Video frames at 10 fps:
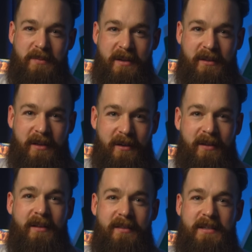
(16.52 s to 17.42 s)
be
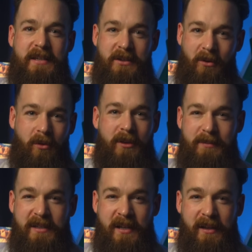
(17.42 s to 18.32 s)
clear, this is only
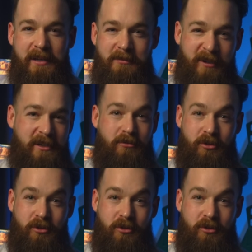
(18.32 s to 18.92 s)
me telling you what you